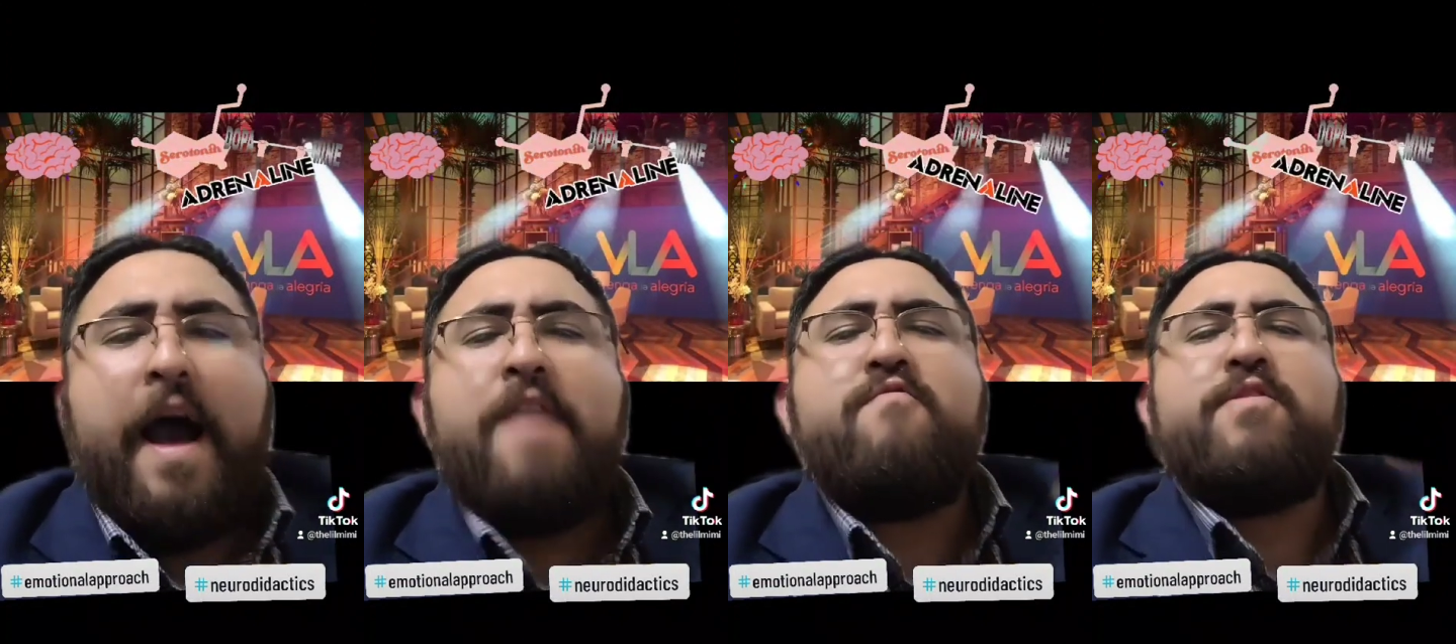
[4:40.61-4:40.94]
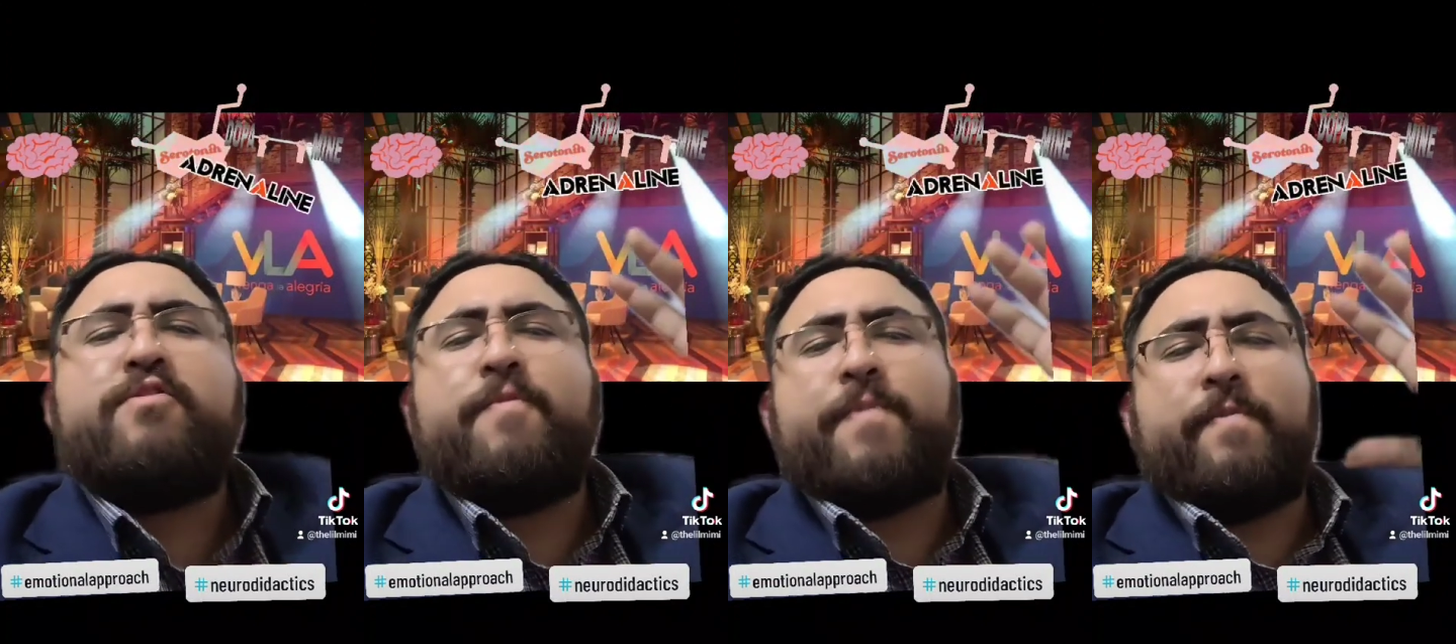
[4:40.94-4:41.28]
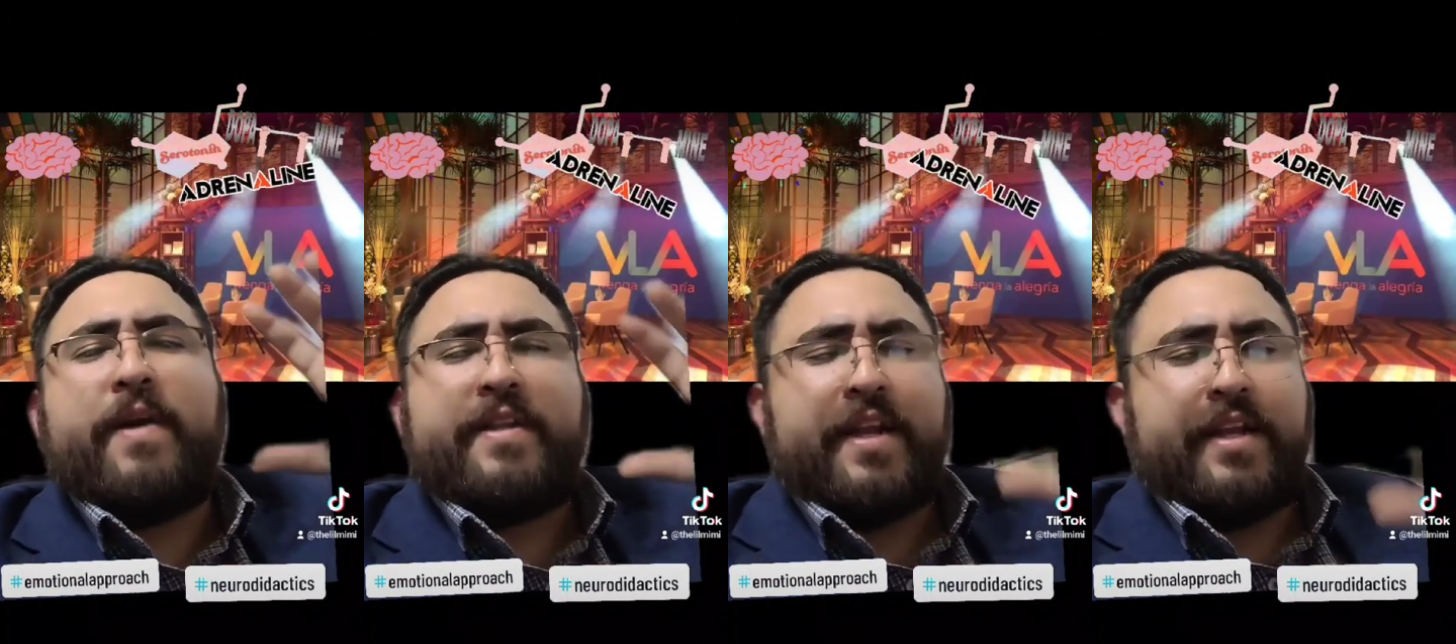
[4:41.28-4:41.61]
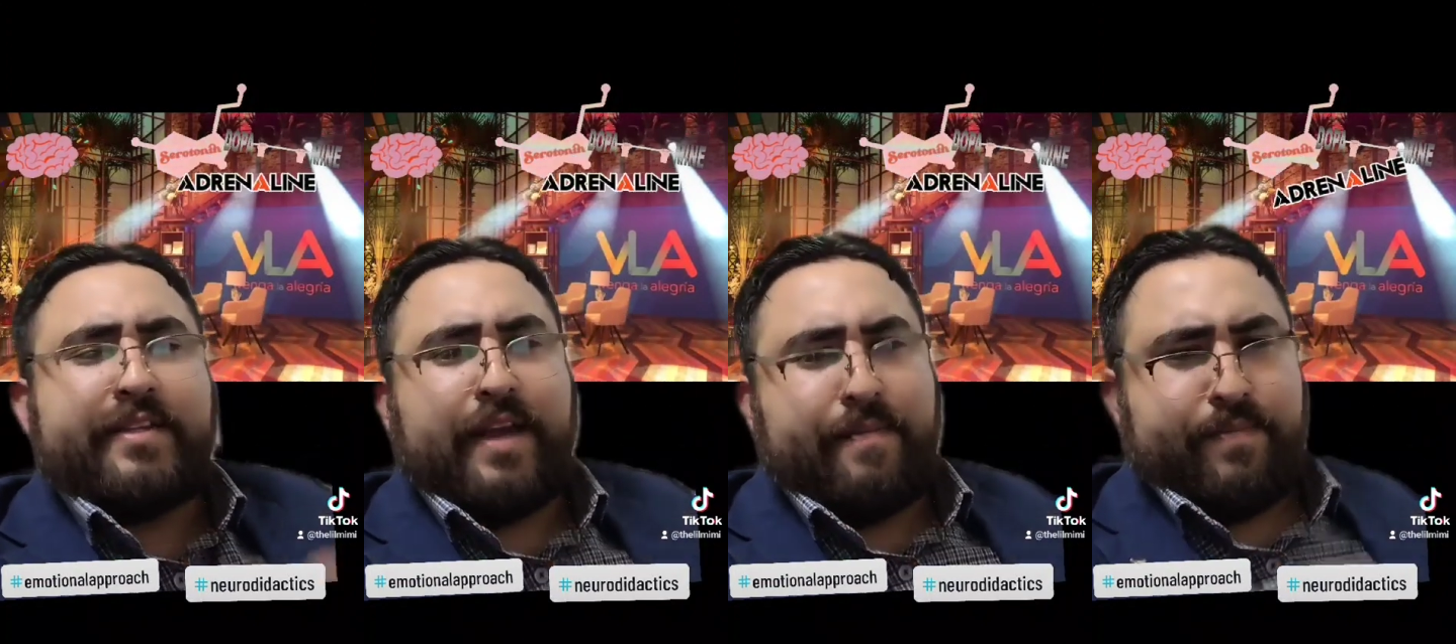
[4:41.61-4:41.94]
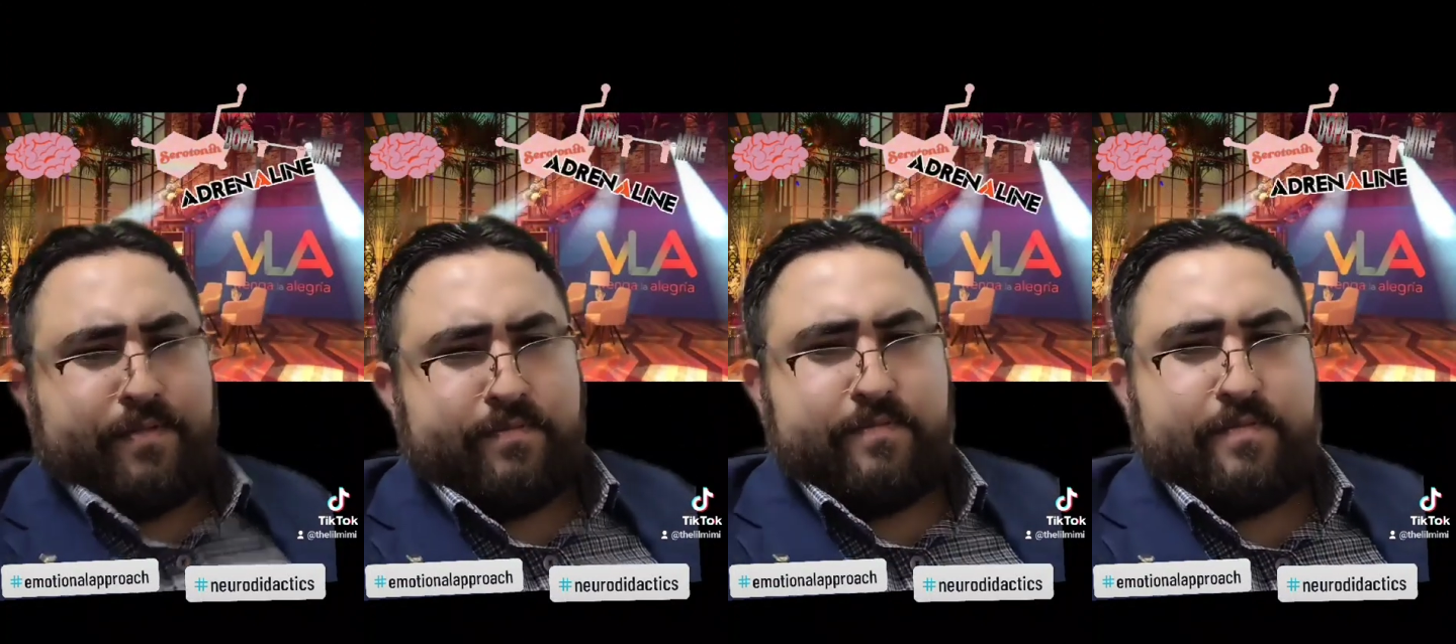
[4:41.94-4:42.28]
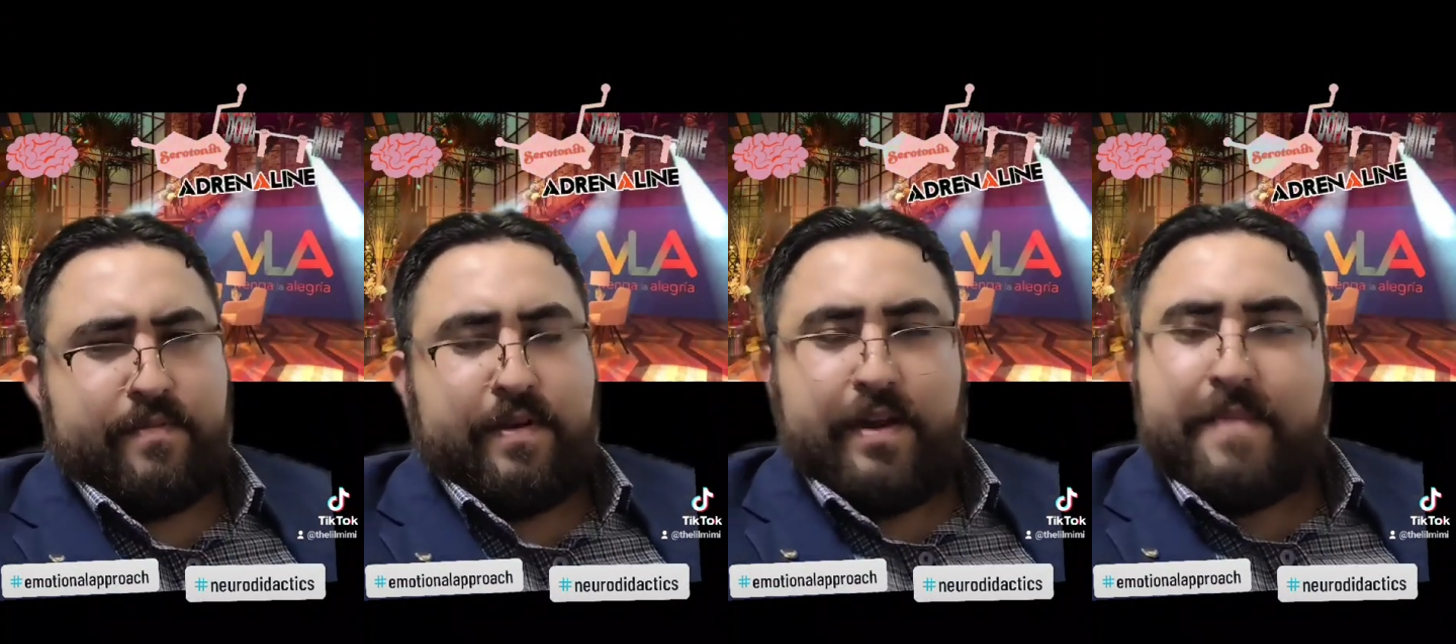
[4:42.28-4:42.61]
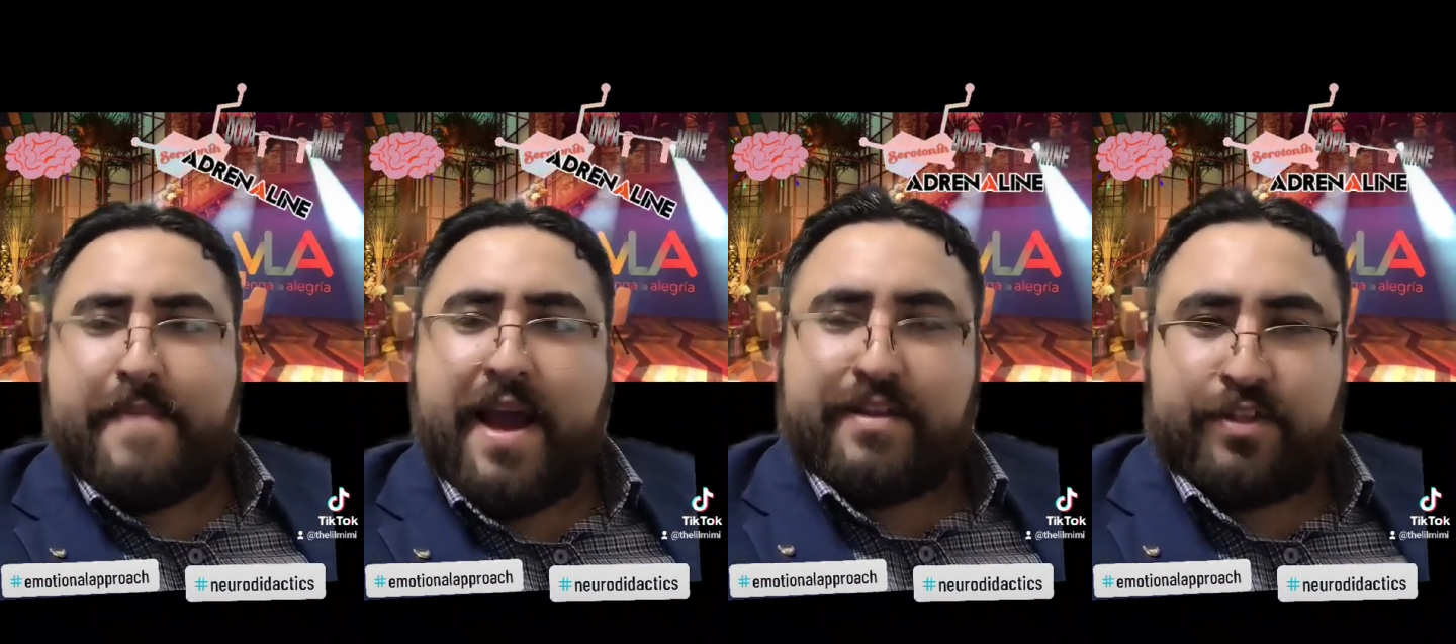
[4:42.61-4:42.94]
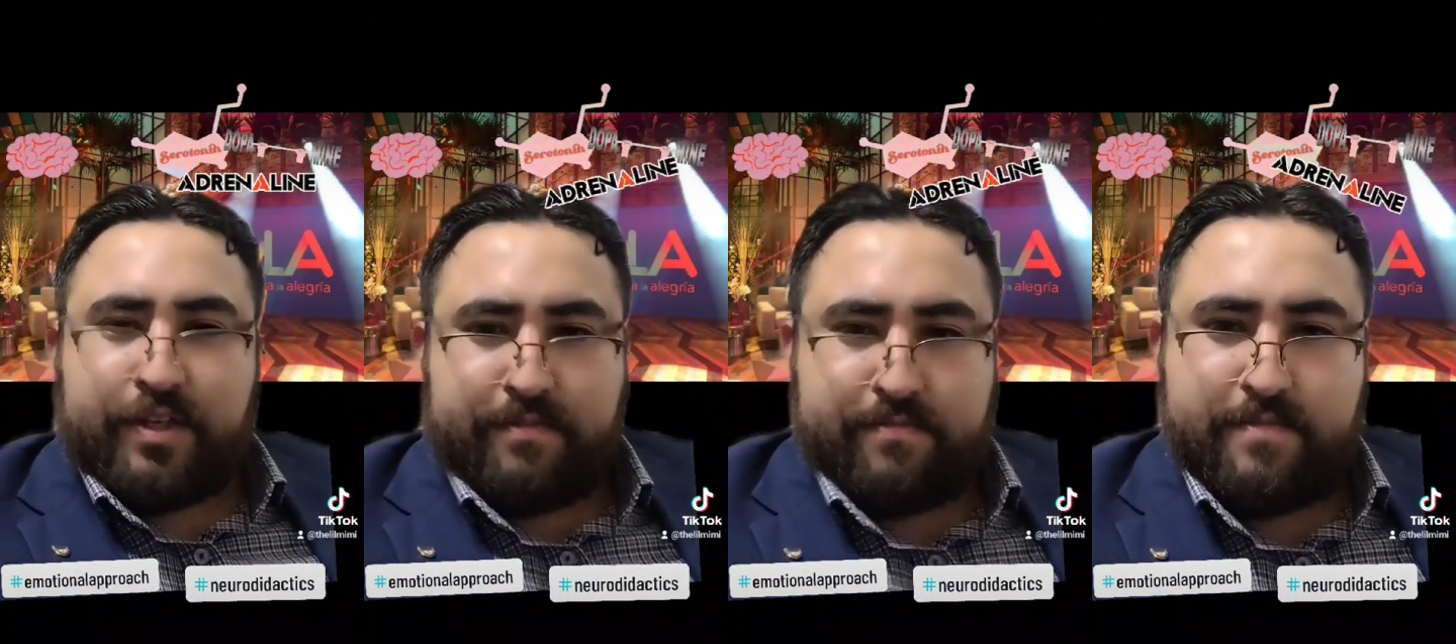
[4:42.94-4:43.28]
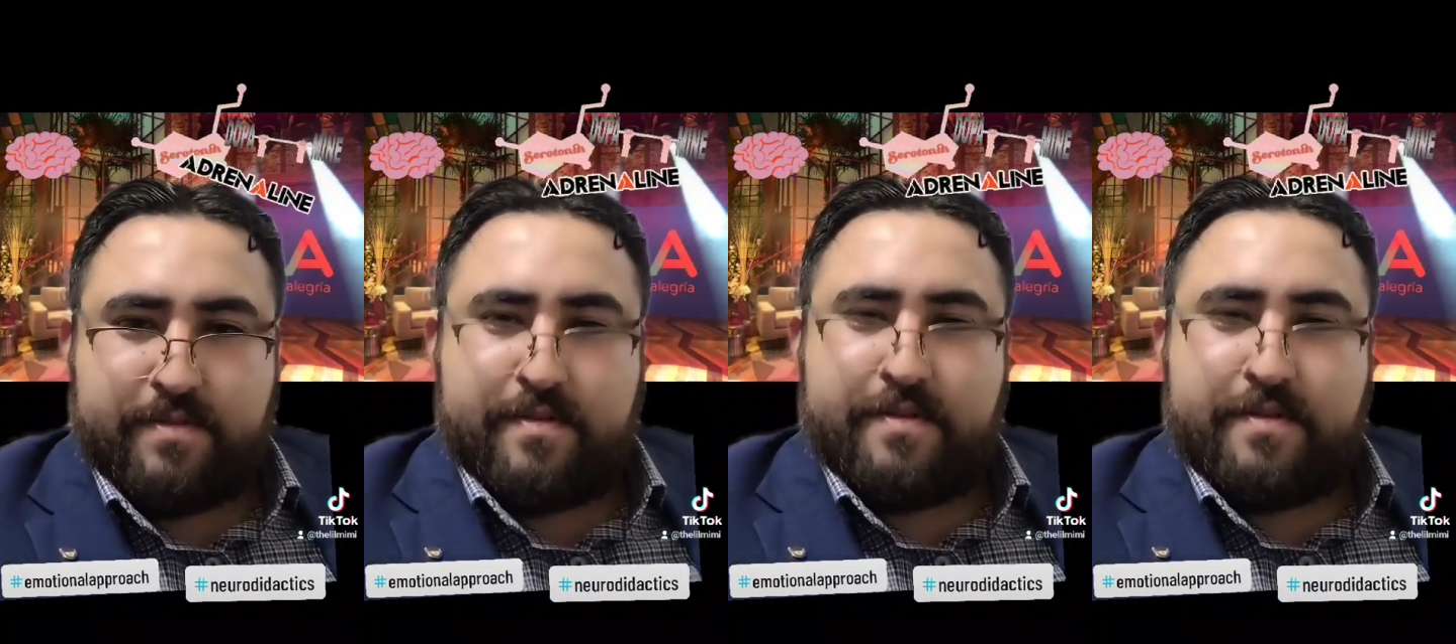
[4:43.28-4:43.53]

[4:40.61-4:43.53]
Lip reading: I want to provide an example. Imagine